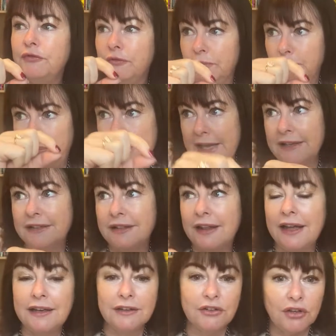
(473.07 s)
back to
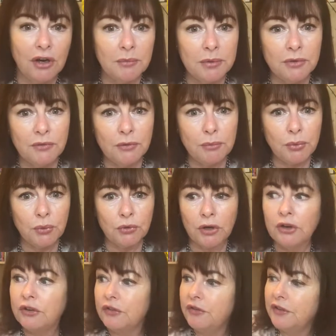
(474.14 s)
that example of the
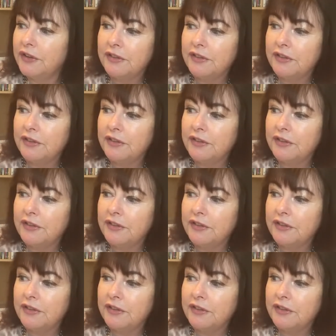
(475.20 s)
pornography,